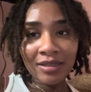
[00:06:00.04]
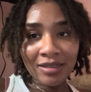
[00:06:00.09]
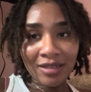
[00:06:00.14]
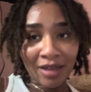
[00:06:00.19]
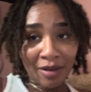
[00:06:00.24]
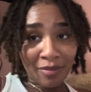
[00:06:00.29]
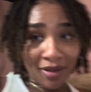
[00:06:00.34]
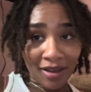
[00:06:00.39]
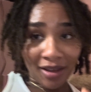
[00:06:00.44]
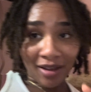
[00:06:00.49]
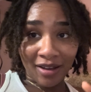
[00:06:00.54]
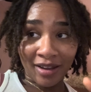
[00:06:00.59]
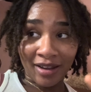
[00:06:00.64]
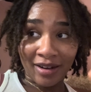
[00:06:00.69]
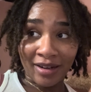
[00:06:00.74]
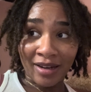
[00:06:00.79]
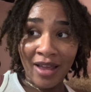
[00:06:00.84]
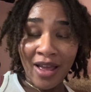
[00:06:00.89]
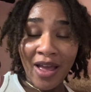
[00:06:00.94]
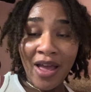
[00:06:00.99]
topic at hand.
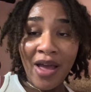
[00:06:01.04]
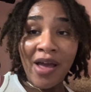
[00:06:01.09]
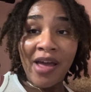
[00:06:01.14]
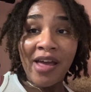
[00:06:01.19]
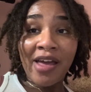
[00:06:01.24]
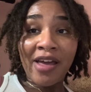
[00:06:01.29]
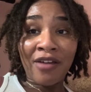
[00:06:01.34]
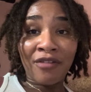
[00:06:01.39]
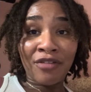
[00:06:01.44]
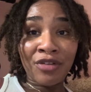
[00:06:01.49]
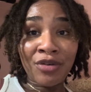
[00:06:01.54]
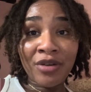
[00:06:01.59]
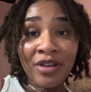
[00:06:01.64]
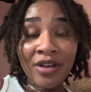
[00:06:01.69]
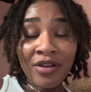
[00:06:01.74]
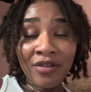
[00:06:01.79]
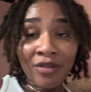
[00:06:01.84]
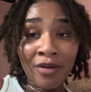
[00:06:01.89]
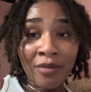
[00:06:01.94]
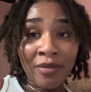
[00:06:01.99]
If you
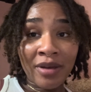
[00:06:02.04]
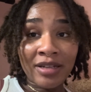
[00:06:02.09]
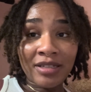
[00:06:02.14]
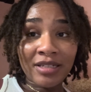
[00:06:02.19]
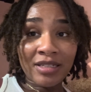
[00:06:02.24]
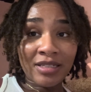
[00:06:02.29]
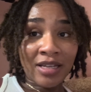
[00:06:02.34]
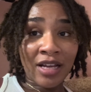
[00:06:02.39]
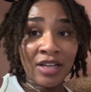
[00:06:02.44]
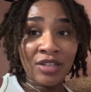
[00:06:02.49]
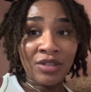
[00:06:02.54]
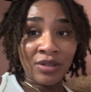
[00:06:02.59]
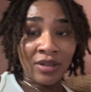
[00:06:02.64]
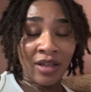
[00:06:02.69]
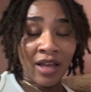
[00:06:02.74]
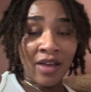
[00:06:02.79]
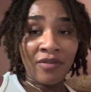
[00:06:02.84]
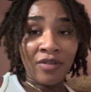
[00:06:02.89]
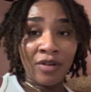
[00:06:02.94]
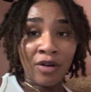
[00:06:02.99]
can romanticize your
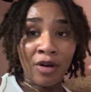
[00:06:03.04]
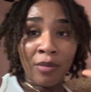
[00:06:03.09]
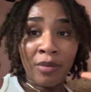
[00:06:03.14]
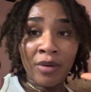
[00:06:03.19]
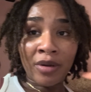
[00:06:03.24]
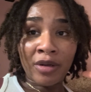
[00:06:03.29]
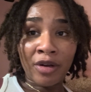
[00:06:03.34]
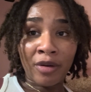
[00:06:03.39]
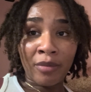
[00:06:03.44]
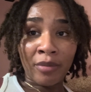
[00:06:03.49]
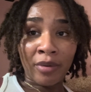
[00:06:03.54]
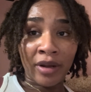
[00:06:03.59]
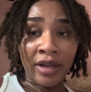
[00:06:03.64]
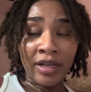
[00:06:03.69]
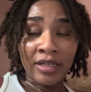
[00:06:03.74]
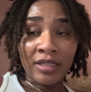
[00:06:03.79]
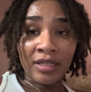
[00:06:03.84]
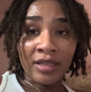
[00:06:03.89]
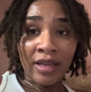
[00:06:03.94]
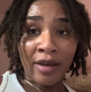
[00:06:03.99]
life and open your
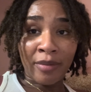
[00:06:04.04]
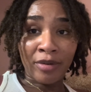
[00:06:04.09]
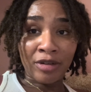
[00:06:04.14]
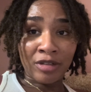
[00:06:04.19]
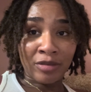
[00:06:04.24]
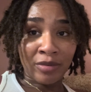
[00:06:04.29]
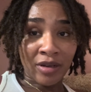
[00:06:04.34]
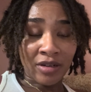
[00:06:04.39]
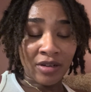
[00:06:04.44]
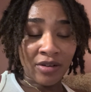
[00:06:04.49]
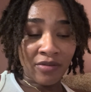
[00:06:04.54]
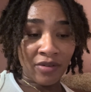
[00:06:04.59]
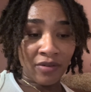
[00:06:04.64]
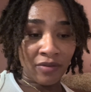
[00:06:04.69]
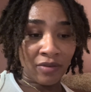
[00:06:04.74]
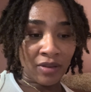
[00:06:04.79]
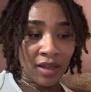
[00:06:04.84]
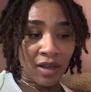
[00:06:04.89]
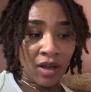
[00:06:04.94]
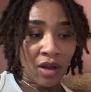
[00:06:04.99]
brain to that perspective
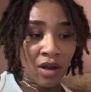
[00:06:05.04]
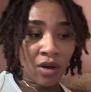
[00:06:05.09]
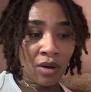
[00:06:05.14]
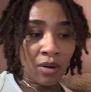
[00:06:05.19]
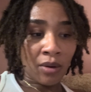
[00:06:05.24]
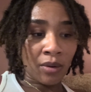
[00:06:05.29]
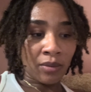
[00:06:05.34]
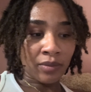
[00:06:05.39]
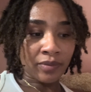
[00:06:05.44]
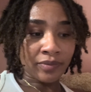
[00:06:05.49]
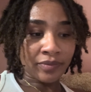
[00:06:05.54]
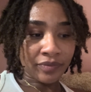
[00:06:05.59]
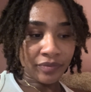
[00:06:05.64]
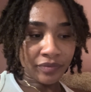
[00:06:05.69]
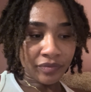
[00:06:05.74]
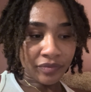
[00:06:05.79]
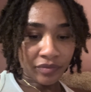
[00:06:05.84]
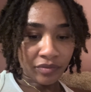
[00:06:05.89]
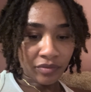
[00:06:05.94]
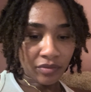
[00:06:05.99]
of like, oh,
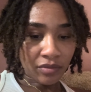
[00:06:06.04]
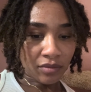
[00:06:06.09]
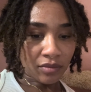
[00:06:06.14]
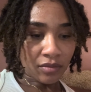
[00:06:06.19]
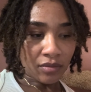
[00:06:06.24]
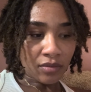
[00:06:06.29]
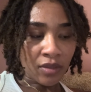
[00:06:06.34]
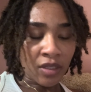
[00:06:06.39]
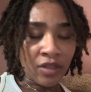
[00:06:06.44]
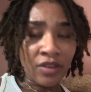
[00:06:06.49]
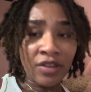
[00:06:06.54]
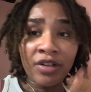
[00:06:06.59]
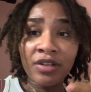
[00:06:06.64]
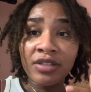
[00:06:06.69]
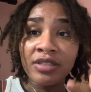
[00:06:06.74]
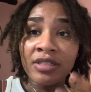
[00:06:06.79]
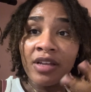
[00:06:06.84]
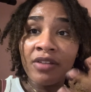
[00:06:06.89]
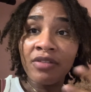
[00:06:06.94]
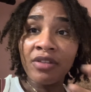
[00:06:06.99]
there
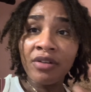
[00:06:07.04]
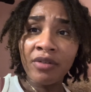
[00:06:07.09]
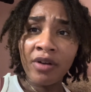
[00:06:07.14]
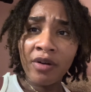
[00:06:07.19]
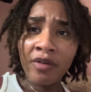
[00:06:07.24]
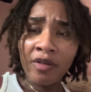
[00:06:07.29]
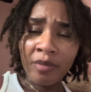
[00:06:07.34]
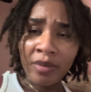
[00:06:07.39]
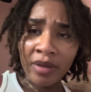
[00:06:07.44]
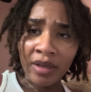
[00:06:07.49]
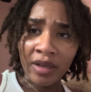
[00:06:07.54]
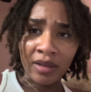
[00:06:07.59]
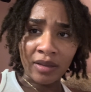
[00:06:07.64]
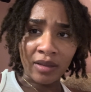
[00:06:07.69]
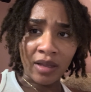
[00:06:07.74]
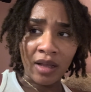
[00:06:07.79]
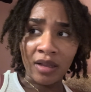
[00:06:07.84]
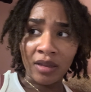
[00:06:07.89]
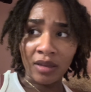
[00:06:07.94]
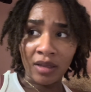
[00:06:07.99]
is nothing wrong with being
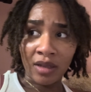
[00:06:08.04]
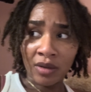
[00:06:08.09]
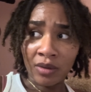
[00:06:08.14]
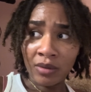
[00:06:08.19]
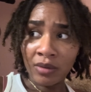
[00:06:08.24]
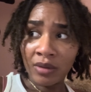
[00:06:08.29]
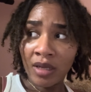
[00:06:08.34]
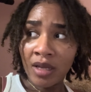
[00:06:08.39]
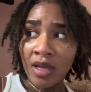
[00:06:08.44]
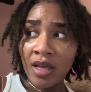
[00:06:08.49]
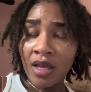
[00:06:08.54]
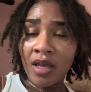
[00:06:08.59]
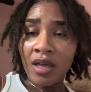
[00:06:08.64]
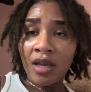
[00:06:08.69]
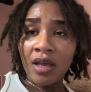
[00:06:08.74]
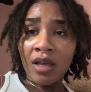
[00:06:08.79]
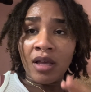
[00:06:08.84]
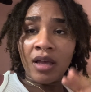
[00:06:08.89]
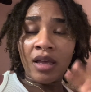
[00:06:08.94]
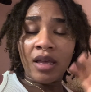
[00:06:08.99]
alone.
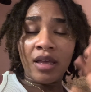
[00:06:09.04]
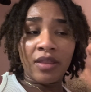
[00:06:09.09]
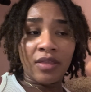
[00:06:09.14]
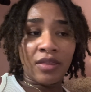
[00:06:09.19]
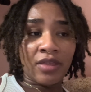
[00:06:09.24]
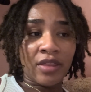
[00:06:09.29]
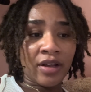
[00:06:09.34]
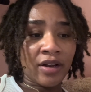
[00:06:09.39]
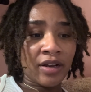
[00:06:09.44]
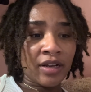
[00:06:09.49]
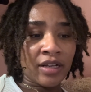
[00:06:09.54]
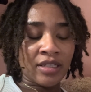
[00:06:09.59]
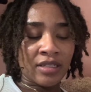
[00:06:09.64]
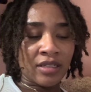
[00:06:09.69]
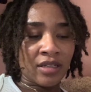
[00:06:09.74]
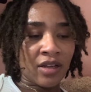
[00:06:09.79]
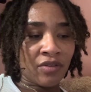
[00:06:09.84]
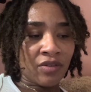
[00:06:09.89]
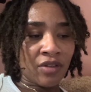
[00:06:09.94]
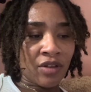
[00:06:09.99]
There is
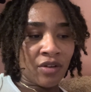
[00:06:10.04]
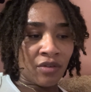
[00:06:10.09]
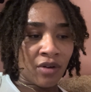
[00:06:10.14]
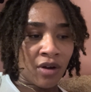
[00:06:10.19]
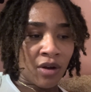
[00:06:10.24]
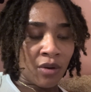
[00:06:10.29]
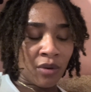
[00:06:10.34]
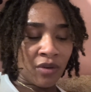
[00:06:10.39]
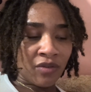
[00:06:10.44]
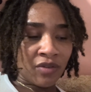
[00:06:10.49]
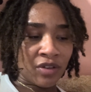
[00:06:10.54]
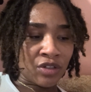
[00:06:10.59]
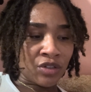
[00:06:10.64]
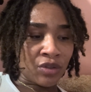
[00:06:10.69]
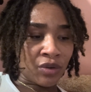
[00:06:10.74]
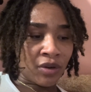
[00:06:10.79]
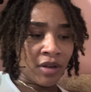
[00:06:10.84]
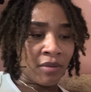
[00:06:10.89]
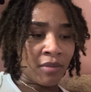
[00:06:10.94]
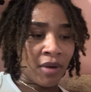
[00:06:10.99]
nothing wrong with
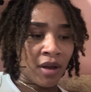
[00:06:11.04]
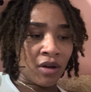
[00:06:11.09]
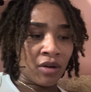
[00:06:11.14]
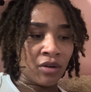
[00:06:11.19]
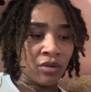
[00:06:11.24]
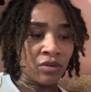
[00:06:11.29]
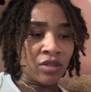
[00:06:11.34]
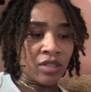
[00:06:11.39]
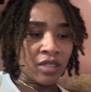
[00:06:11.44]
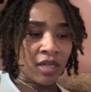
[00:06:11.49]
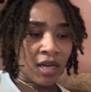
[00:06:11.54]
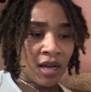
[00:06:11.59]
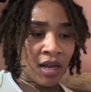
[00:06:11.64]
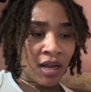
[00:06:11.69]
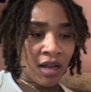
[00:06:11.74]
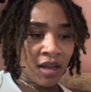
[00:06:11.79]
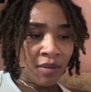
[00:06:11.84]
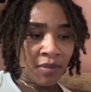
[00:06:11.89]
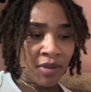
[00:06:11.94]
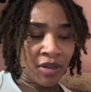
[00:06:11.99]
enjoying my own
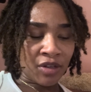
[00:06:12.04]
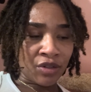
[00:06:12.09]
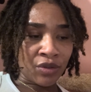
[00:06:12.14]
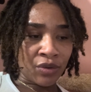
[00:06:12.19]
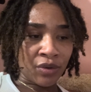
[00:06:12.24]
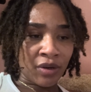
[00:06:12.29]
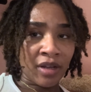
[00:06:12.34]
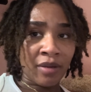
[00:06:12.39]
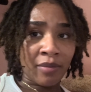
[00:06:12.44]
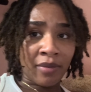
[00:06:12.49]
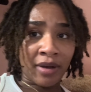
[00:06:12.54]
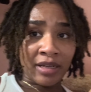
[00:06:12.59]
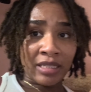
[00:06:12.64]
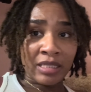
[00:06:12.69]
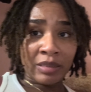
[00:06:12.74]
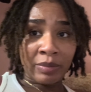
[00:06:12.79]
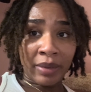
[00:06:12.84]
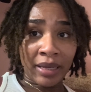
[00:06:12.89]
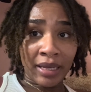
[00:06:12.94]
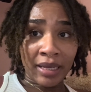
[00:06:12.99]
time, enjoying my
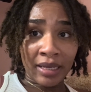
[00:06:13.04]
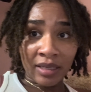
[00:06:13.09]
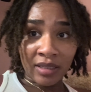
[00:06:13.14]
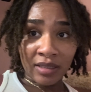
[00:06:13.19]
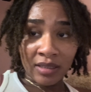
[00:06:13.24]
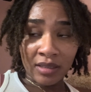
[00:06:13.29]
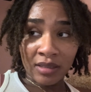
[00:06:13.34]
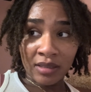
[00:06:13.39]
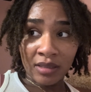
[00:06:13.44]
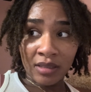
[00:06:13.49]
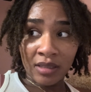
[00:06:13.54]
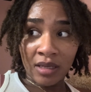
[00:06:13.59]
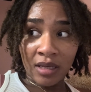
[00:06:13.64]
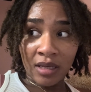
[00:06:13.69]
space,